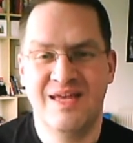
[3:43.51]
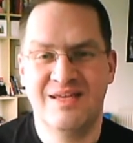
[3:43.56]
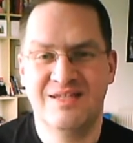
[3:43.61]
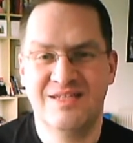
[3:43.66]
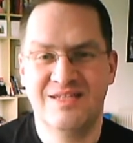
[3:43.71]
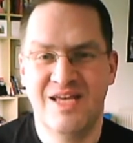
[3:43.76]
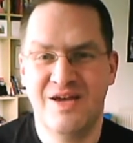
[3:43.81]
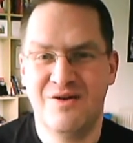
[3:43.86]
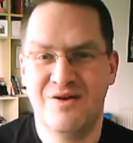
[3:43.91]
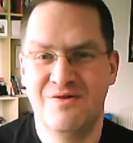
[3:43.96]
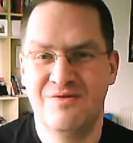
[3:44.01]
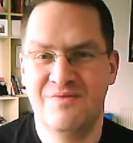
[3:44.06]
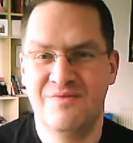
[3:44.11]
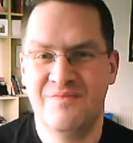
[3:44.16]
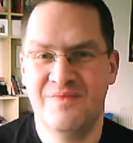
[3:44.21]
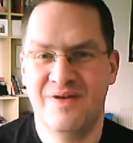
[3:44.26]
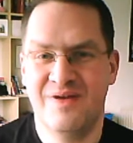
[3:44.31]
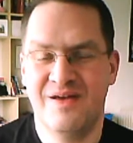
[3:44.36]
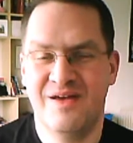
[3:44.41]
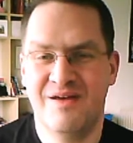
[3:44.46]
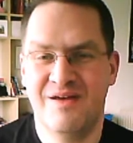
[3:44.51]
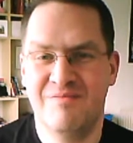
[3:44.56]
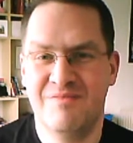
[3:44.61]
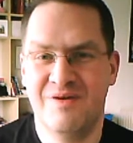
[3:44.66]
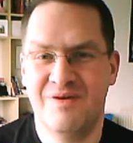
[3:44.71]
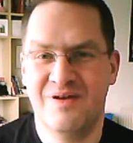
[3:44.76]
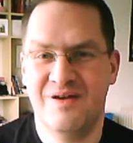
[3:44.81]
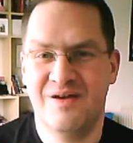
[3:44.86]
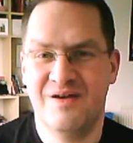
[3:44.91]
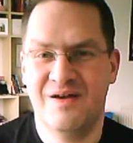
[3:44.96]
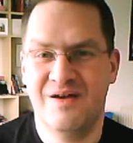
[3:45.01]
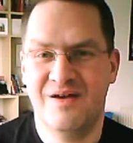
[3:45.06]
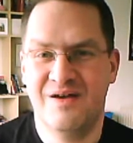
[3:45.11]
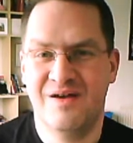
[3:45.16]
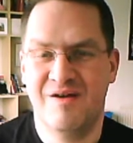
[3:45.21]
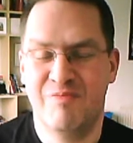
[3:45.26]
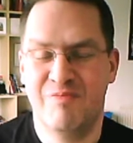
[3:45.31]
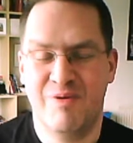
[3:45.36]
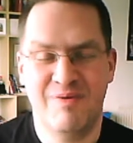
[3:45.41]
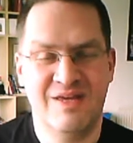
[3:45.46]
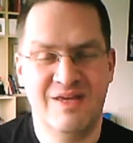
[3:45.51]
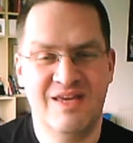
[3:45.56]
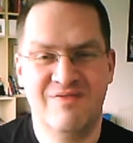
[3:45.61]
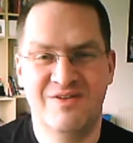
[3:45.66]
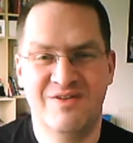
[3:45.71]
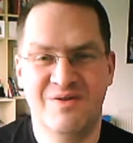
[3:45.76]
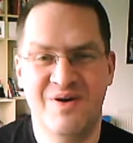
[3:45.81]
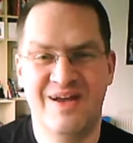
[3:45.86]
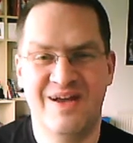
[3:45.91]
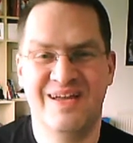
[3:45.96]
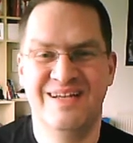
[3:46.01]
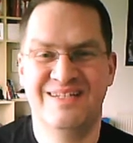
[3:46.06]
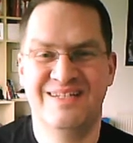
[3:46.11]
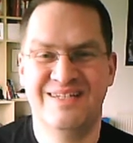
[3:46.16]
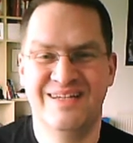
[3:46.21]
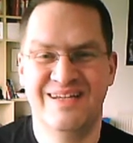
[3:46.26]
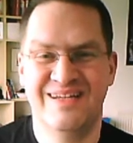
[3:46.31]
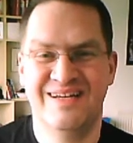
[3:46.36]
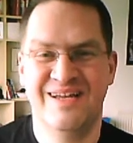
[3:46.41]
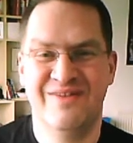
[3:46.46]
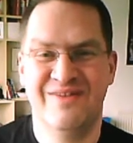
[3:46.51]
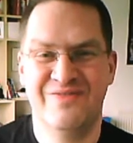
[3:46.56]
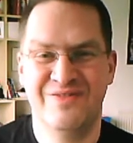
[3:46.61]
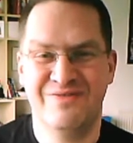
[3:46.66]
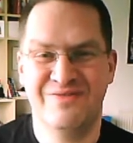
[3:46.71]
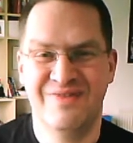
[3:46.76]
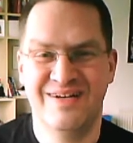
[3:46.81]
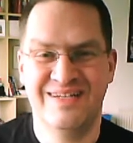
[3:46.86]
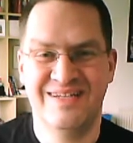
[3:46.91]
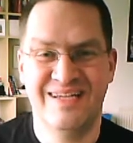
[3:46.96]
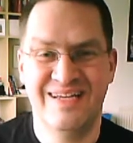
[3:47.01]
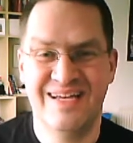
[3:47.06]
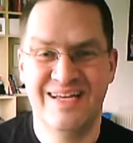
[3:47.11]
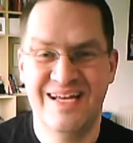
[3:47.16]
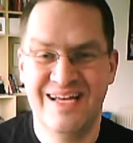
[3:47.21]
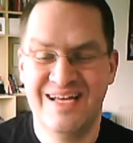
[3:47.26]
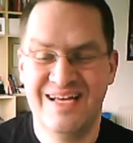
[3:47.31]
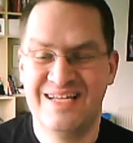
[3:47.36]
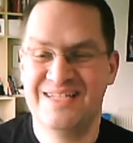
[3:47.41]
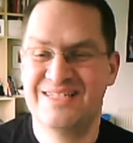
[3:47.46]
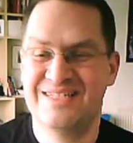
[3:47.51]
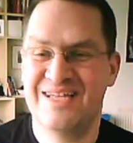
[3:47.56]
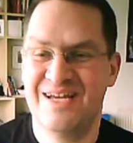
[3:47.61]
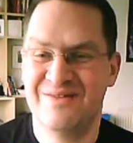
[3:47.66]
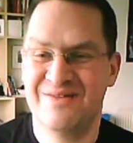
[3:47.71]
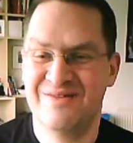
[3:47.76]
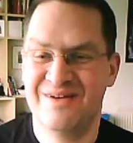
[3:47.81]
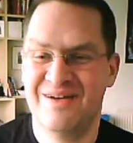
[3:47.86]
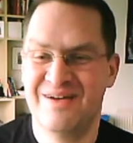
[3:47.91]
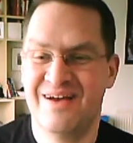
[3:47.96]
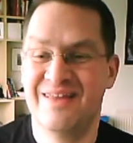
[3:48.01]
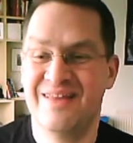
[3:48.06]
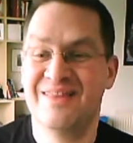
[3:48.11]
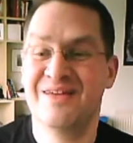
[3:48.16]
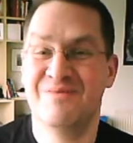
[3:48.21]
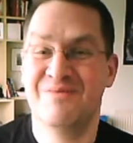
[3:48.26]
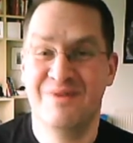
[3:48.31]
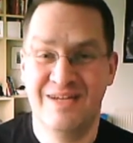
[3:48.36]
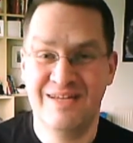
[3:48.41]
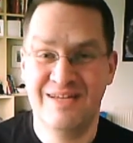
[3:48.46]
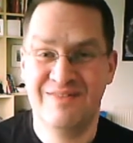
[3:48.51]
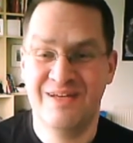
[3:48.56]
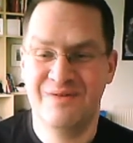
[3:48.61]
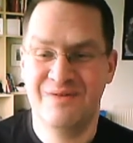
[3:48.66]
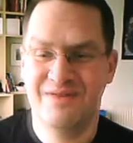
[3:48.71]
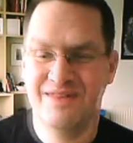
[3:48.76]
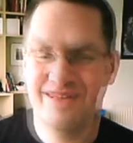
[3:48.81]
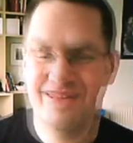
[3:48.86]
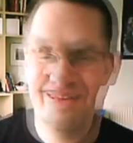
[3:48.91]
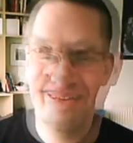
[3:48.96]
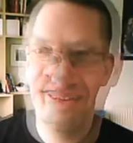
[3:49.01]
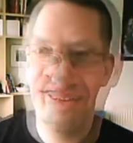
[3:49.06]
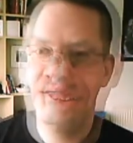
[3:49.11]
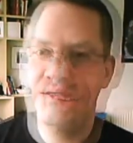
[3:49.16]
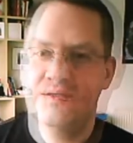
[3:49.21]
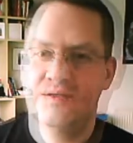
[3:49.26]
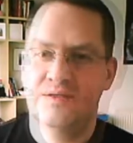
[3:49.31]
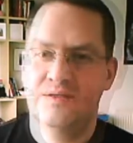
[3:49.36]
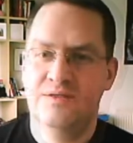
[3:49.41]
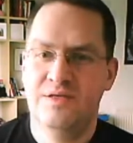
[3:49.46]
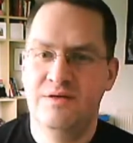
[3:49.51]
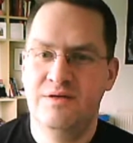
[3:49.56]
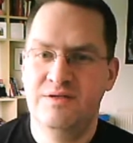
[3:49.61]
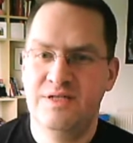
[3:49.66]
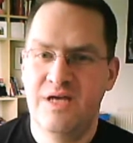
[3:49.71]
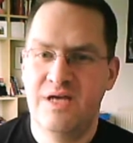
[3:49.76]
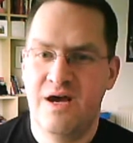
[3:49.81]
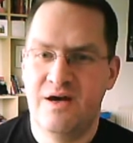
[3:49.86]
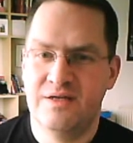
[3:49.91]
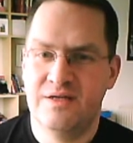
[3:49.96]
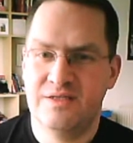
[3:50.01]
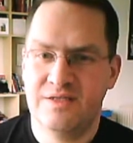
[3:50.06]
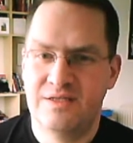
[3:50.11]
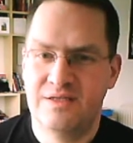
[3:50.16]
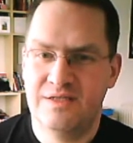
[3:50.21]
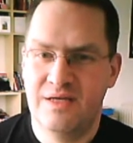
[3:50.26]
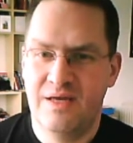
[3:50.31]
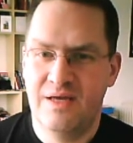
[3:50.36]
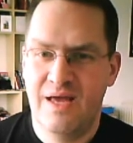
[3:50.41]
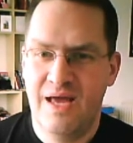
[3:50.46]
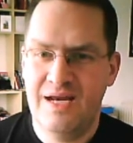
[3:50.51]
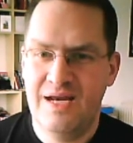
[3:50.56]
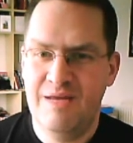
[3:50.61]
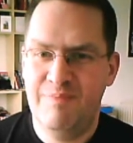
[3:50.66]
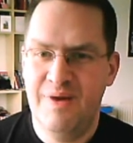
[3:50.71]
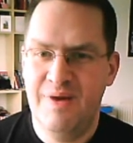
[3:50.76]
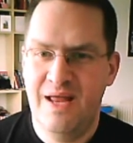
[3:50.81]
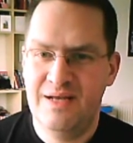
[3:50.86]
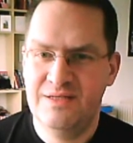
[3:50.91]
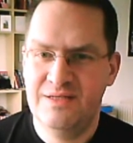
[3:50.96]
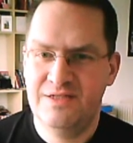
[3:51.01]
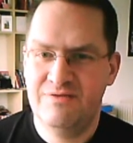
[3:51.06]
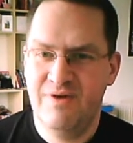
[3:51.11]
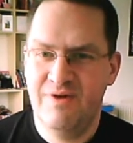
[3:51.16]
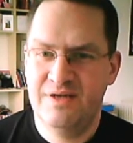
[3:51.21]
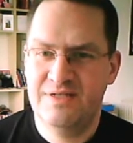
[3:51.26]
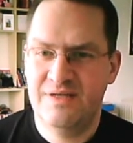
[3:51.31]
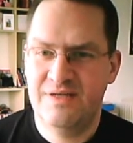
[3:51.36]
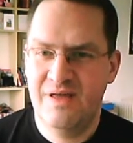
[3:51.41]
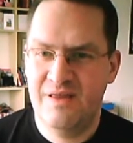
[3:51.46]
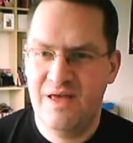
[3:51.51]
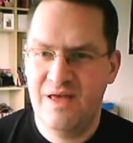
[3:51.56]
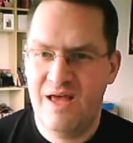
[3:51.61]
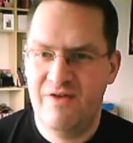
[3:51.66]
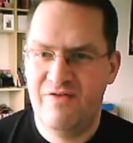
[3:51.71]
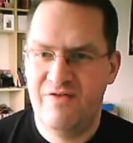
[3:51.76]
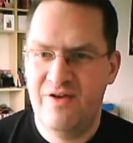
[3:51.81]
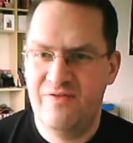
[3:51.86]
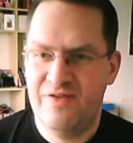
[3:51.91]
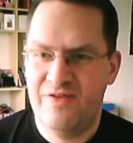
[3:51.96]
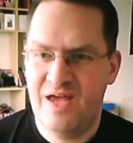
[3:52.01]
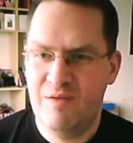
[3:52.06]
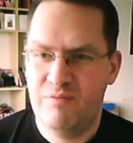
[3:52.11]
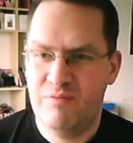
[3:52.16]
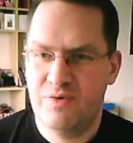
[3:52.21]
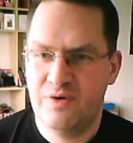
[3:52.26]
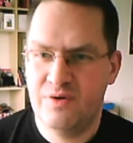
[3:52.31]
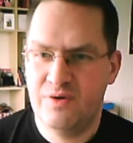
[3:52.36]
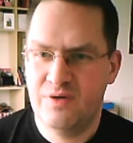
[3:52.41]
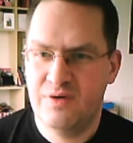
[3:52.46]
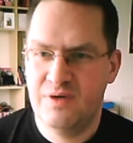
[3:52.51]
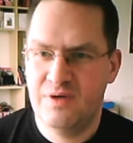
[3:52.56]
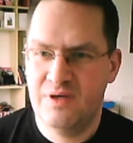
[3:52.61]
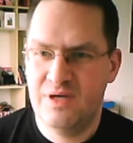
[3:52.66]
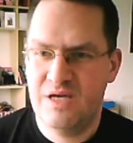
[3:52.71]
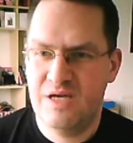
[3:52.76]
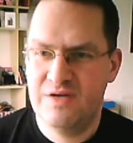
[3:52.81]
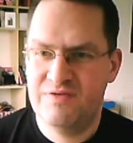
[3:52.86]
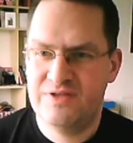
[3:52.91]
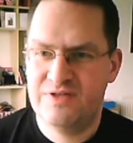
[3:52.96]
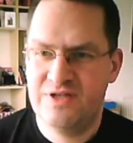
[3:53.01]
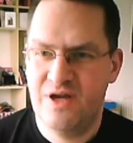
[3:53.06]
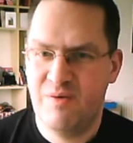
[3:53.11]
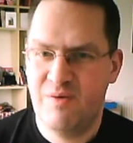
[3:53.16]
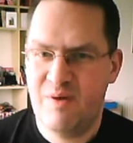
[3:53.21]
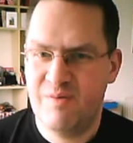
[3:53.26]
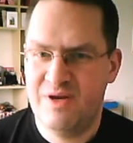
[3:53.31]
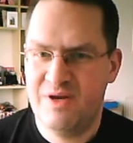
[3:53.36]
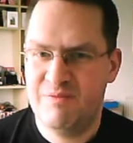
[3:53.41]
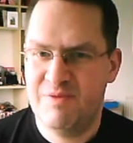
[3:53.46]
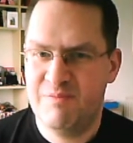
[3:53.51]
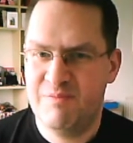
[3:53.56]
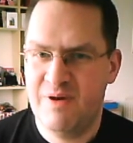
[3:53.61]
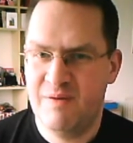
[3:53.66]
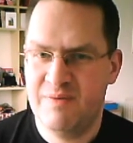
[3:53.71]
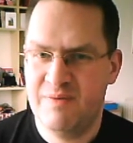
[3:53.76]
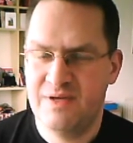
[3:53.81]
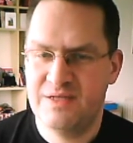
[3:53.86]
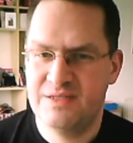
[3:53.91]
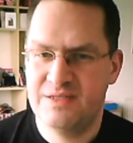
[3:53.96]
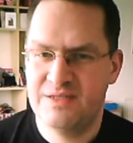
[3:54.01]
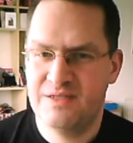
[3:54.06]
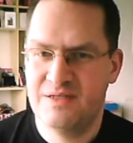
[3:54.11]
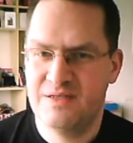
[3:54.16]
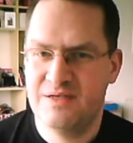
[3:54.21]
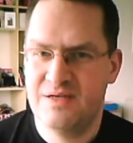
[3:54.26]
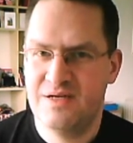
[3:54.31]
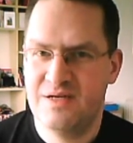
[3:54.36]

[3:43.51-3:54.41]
So I've probably given away enough already. So I think we'll leave that one there. Susie asks, any plans to write another FF game book? If so, when will it be published?